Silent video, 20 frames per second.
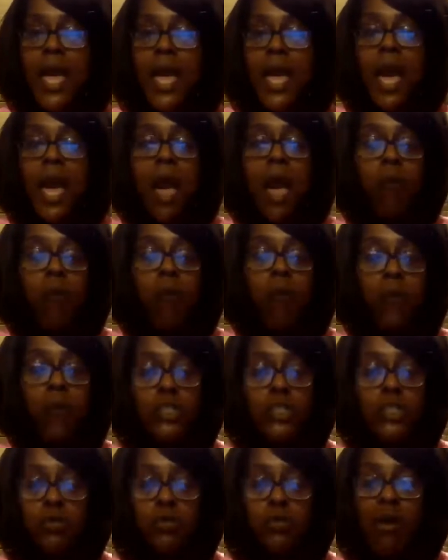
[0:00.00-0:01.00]
I
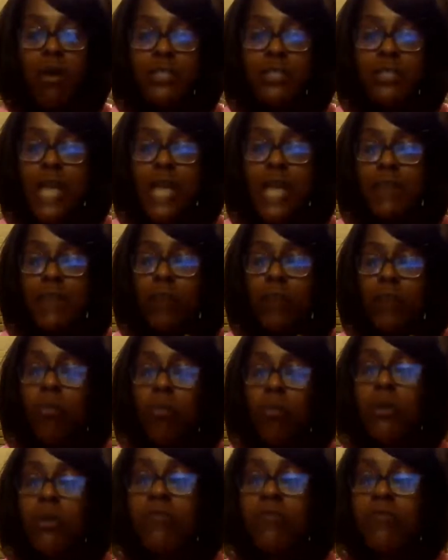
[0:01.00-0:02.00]
want you all to have a
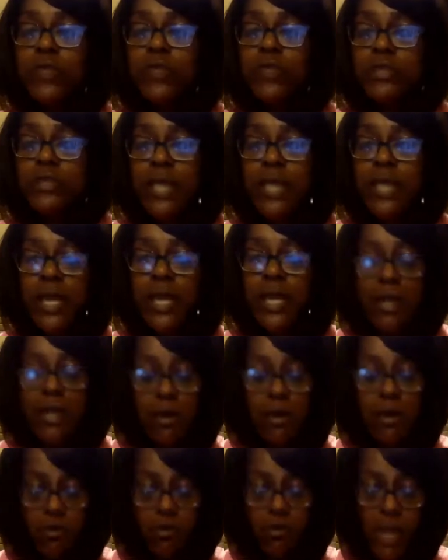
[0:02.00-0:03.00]
wonderful day,
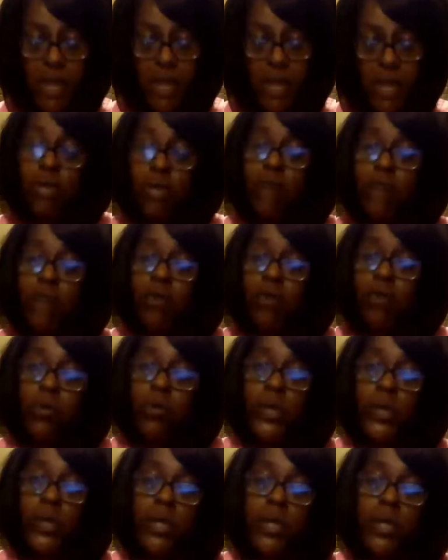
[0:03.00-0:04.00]
a great start of your
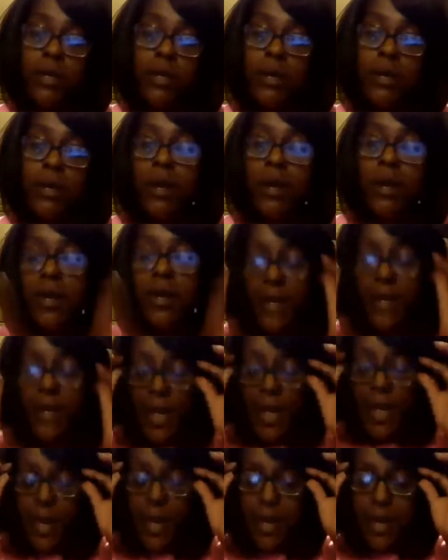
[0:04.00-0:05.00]
week,
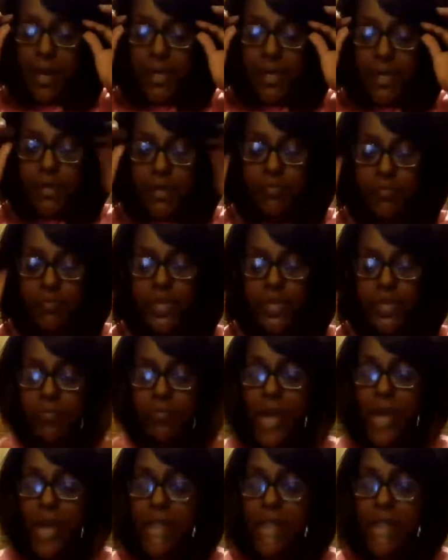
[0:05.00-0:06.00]
and be
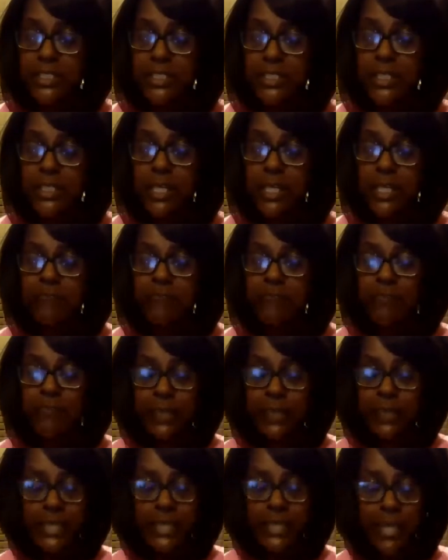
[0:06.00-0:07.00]
positive,
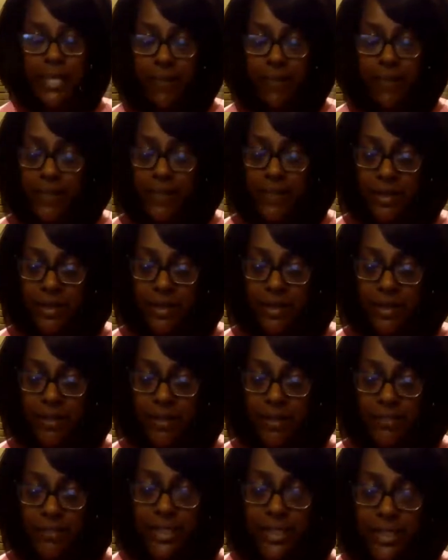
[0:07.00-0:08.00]
be loving,
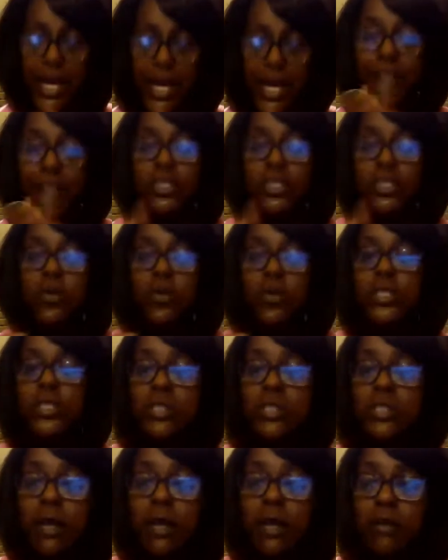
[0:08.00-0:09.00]
be kind to
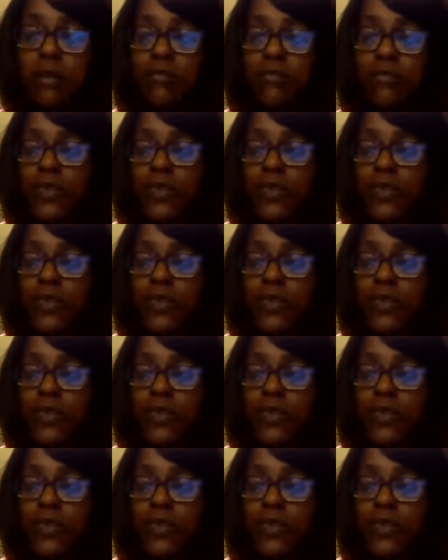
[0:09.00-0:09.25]
yourself.